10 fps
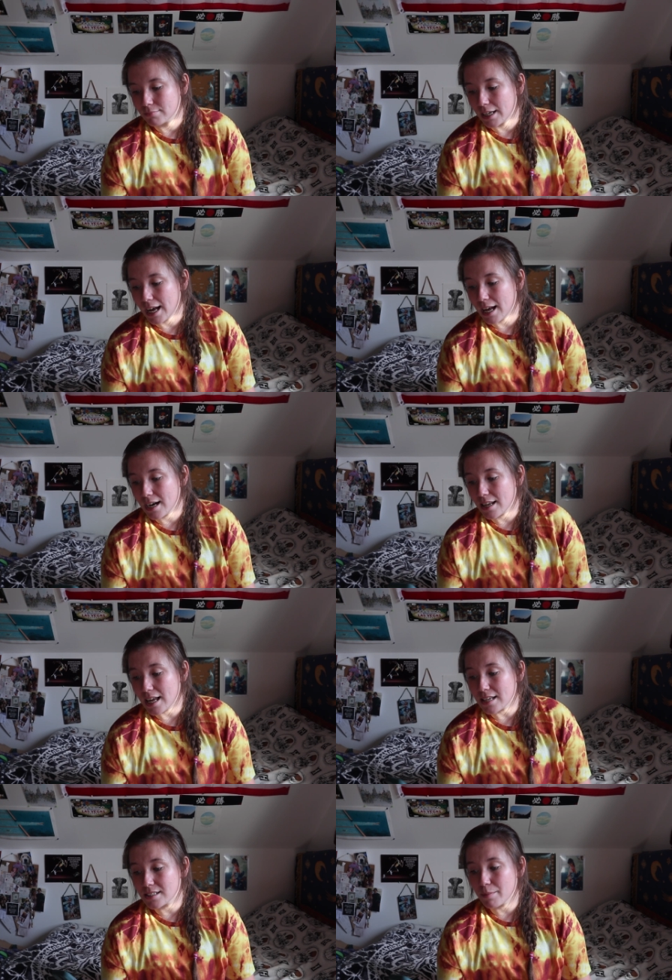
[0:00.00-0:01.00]
And
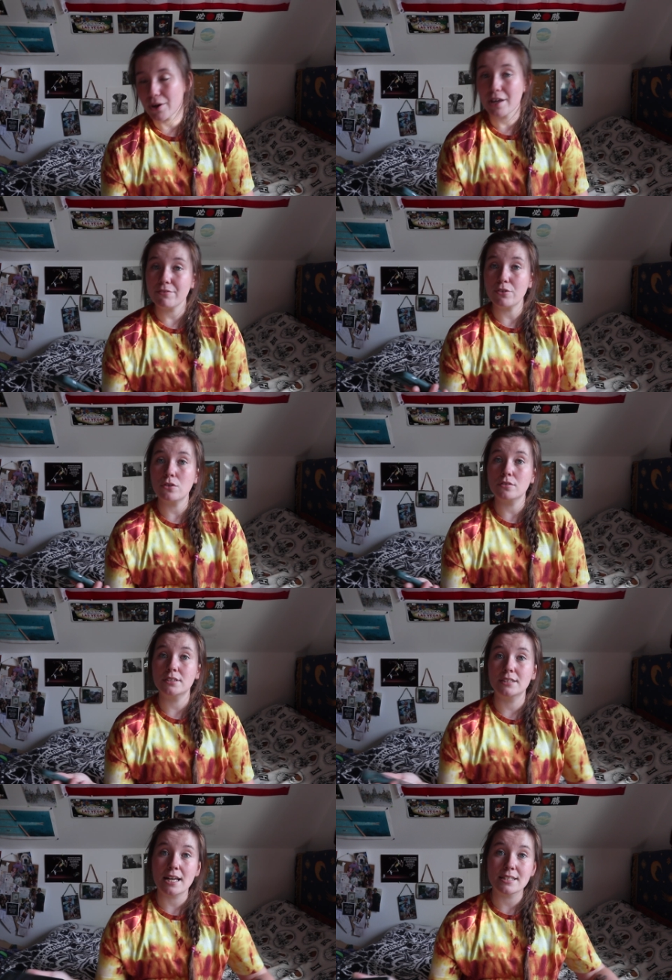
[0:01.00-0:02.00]
that's about it,
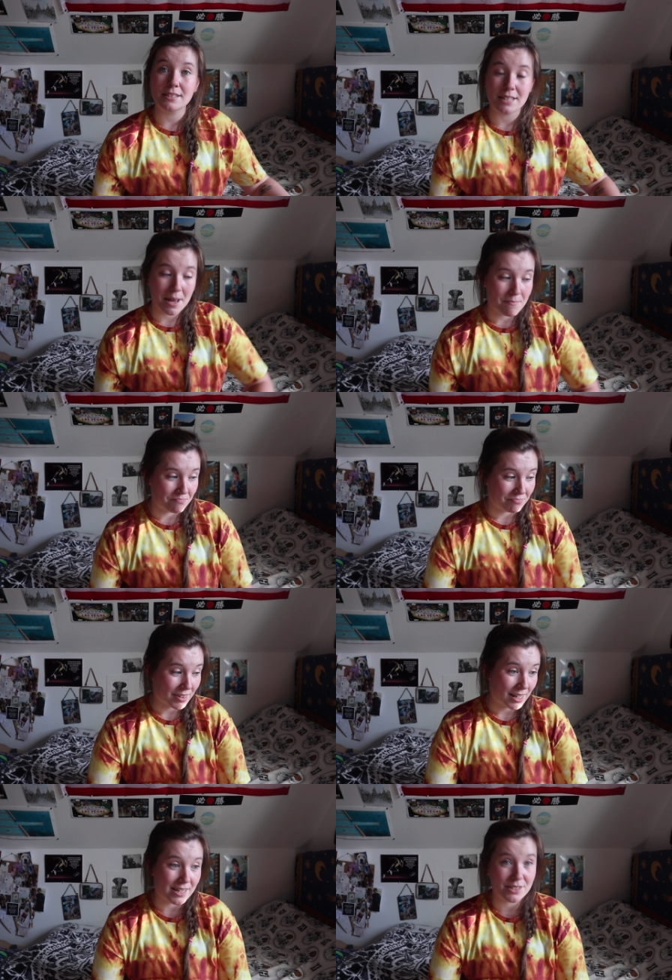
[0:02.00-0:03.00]
folks. That's um,
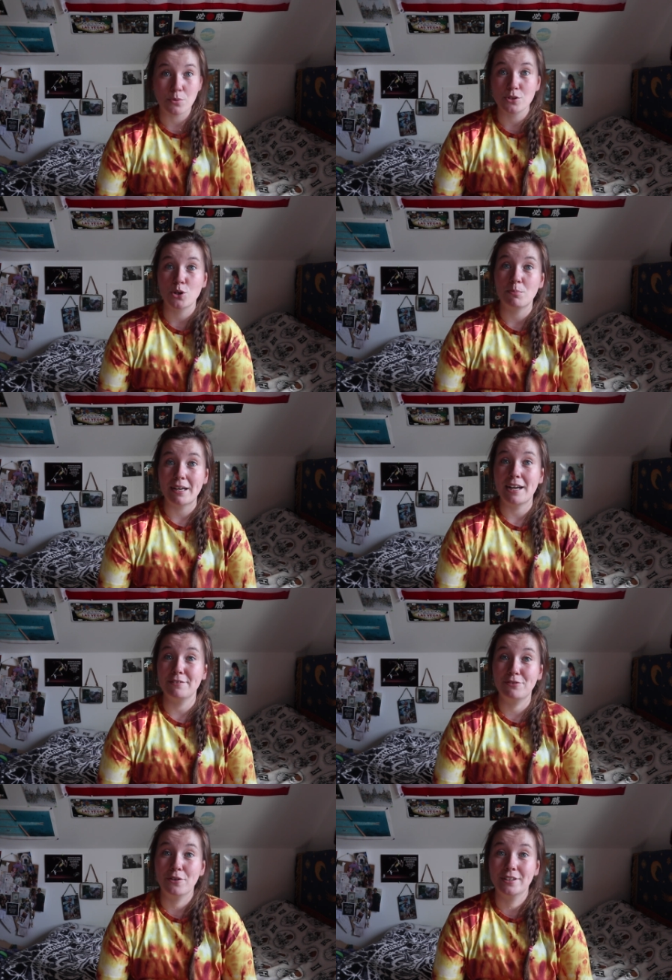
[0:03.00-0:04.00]
that's what's on my
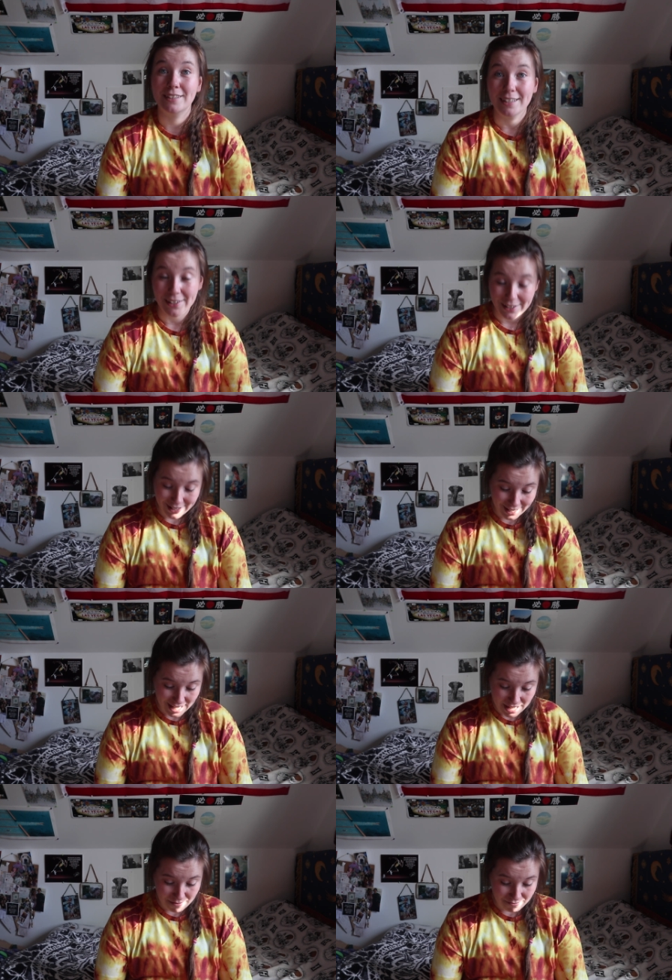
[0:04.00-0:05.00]
iPhone.
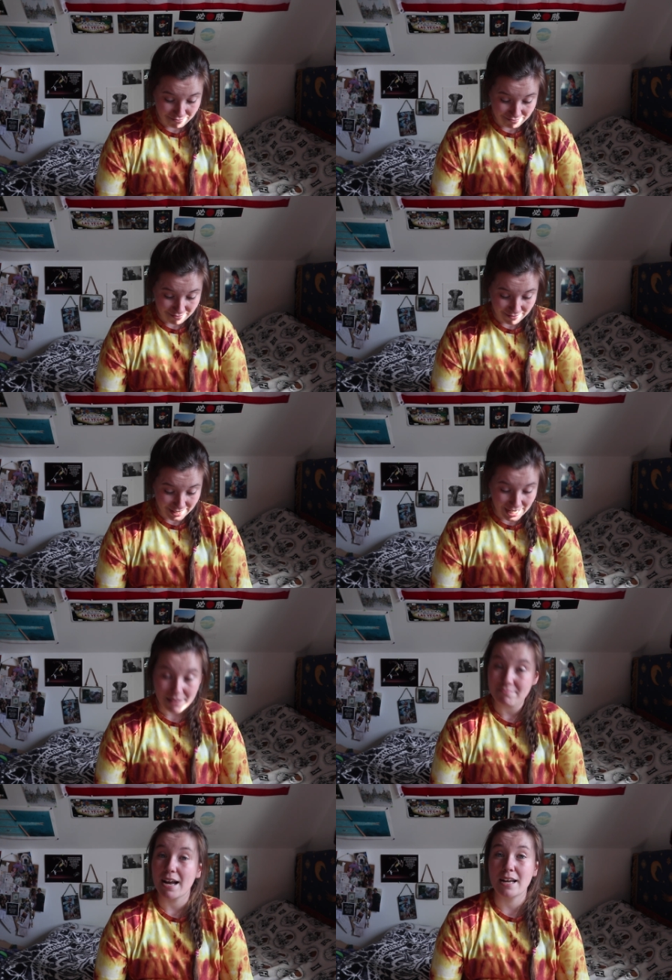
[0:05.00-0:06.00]
Um, yeah,
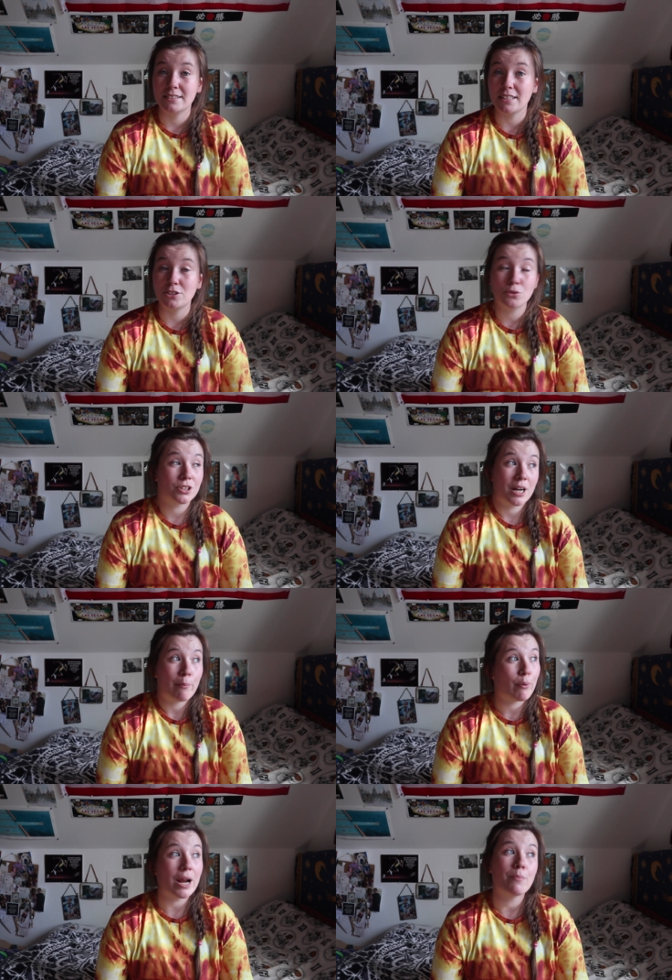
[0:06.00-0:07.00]
I, I told you
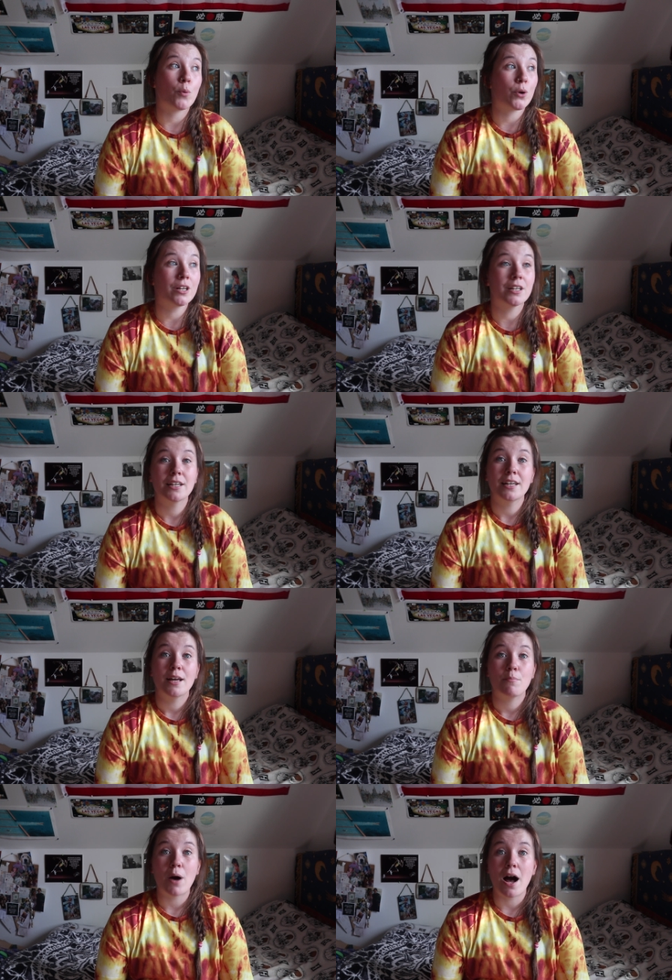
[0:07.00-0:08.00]
I'm pretty boring,
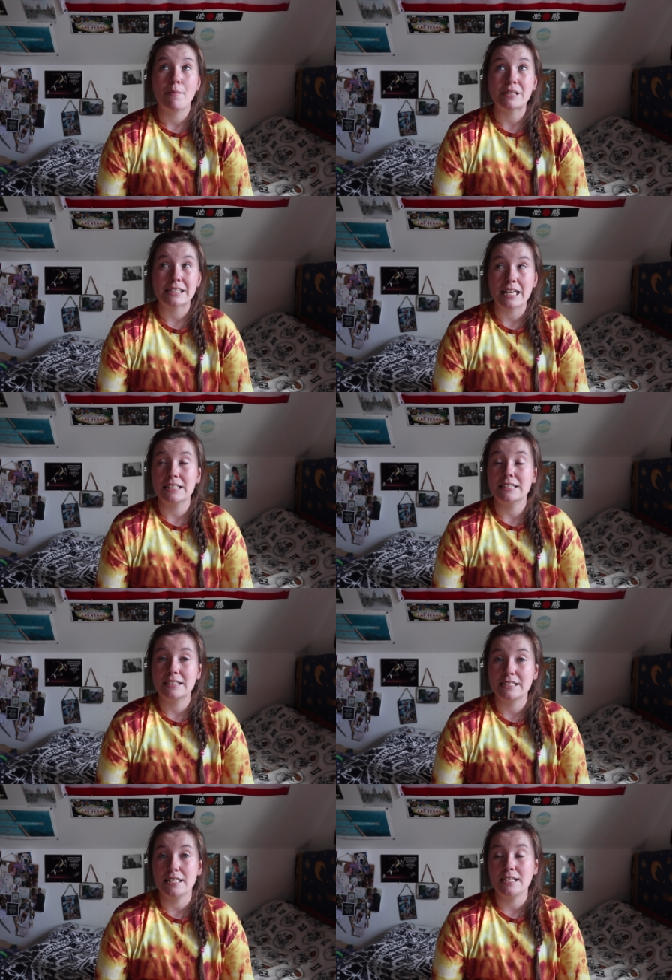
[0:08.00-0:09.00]
but I'm excited to
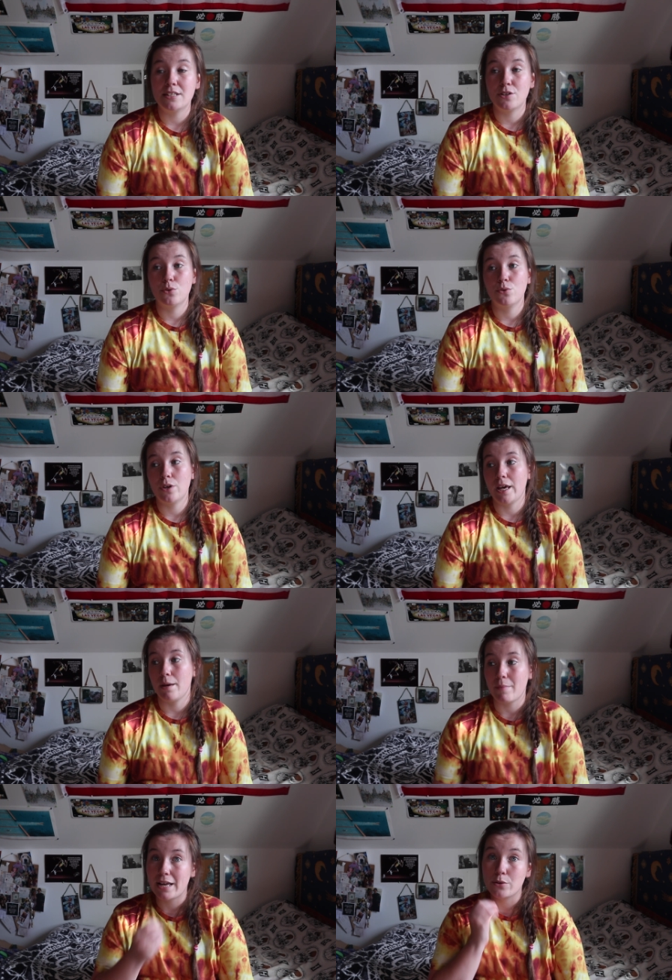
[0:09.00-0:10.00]
see the new
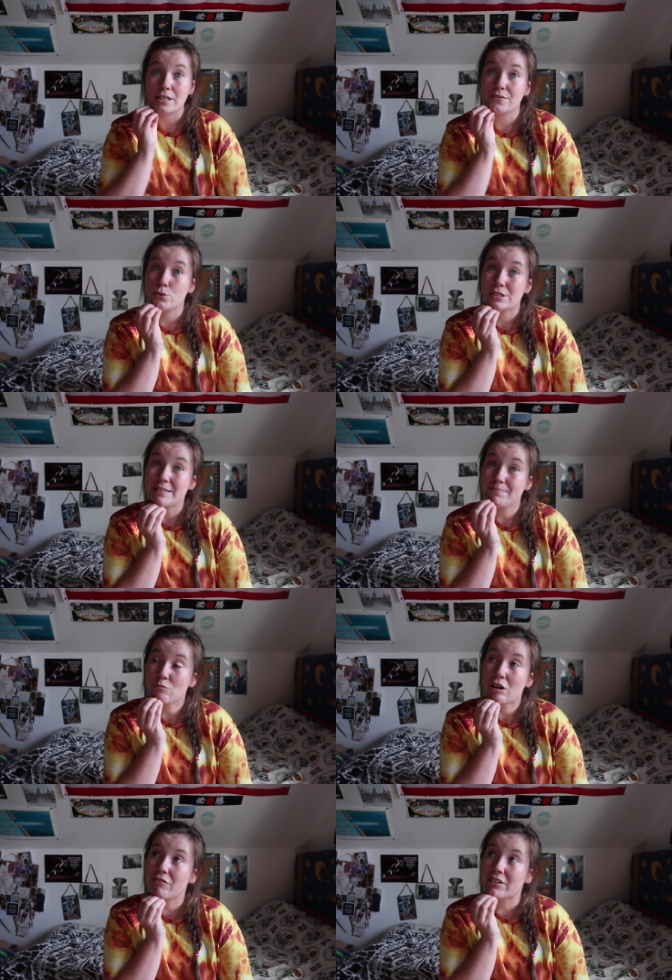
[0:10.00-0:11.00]
um, i O S fourteen
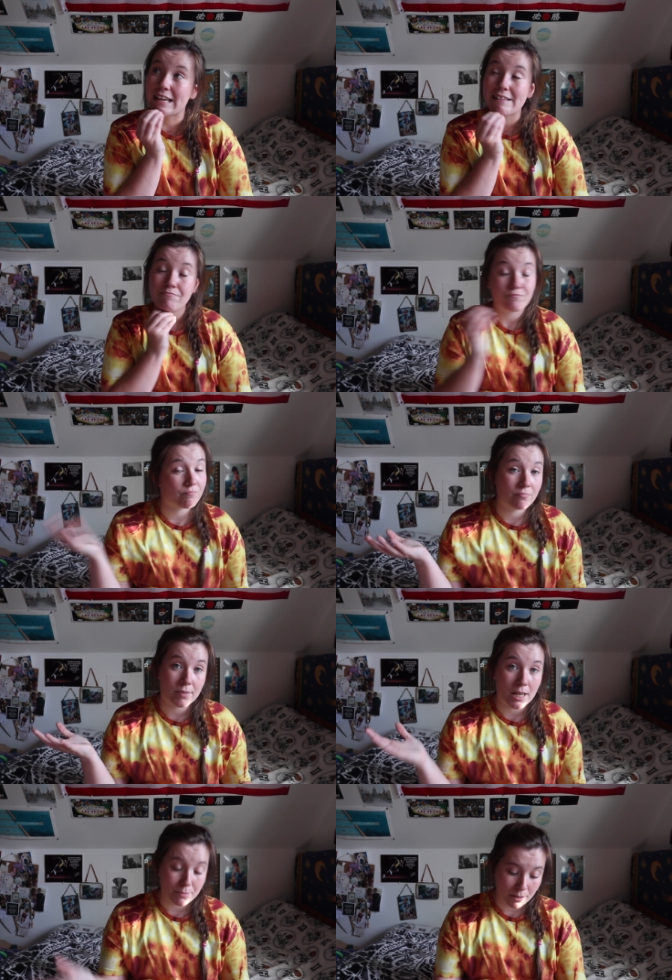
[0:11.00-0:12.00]
whenever that
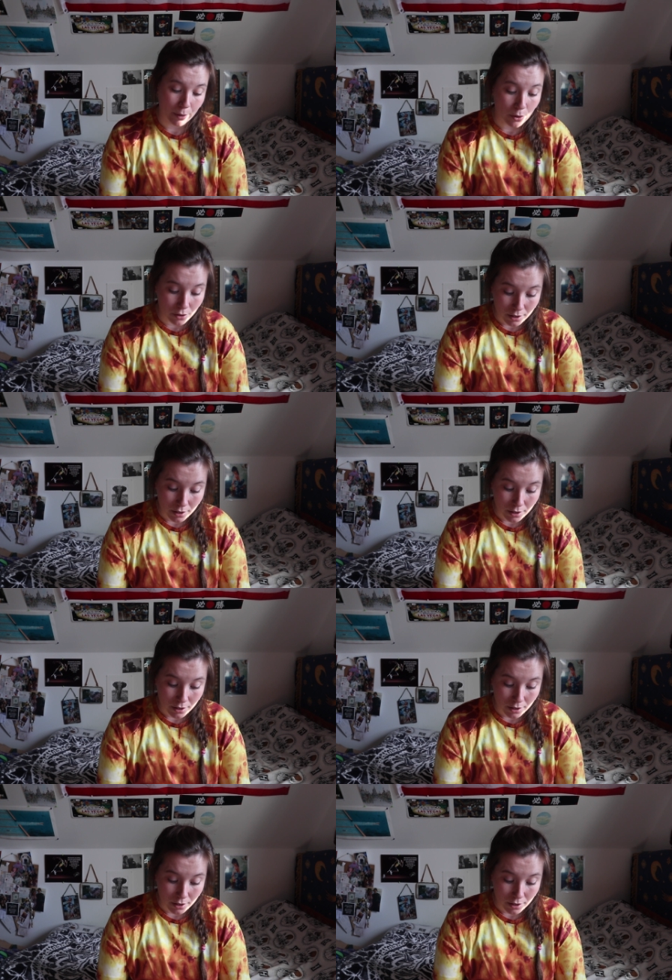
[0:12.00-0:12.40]
comes about.